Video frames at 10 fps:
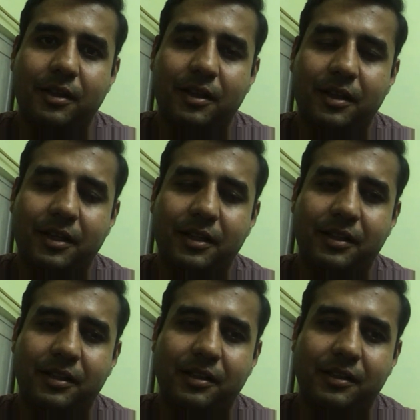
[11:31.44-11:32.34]

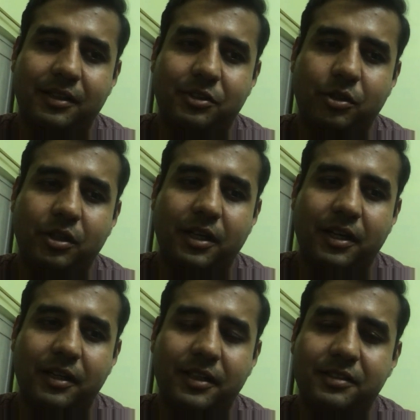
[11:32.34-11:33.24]
and actually
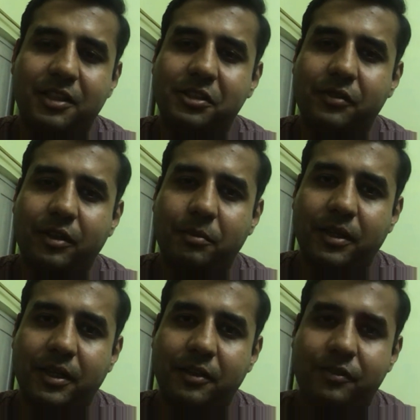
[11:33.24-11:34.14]
i discussed it with
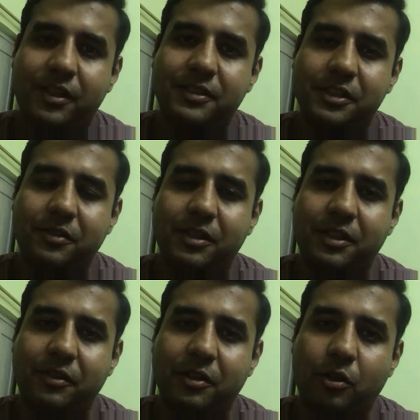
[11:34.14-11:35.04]
my friends as
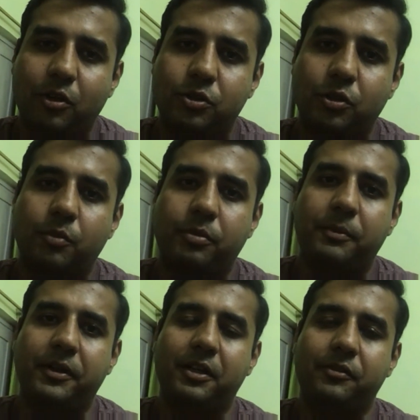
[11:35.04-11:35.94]
well they were also
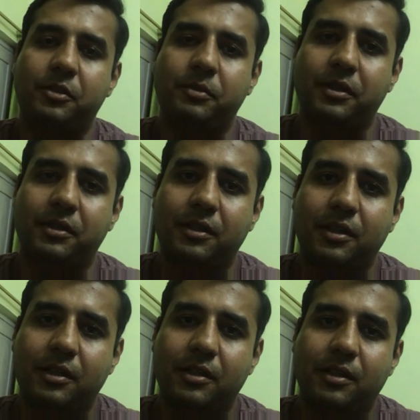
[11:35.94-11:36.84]
preparing with me
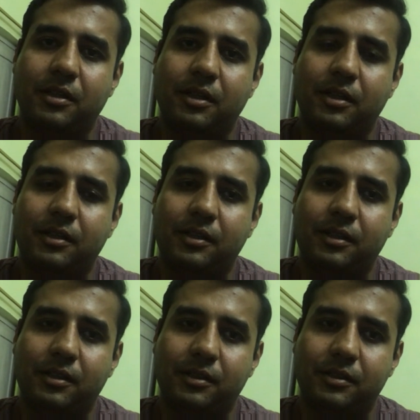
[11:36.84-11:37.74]
and
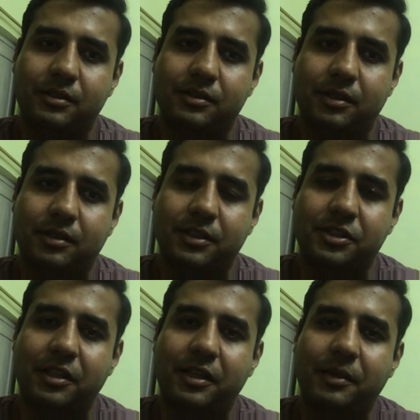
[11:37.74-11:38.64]
i
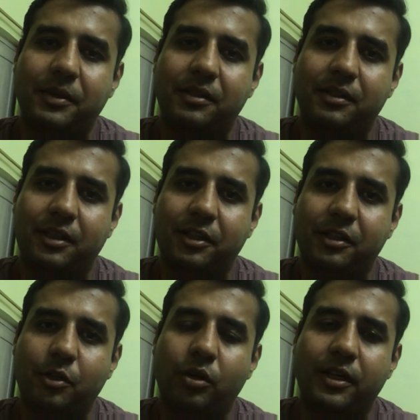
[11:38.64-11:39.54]
studied i mean i
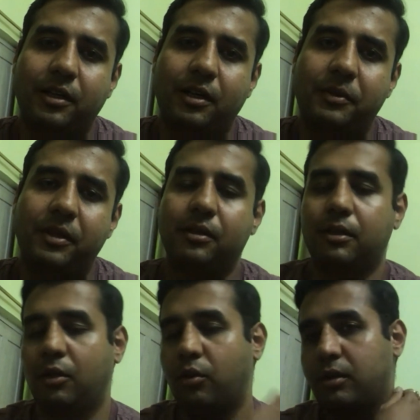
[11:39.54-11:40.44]
look at i mean i
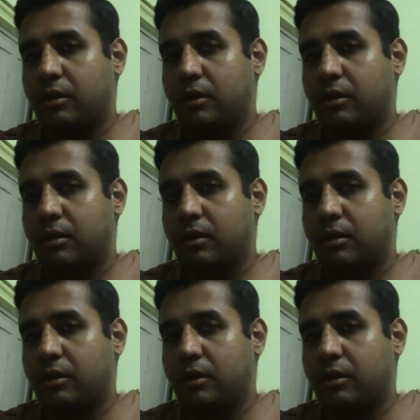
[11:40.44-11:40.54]
look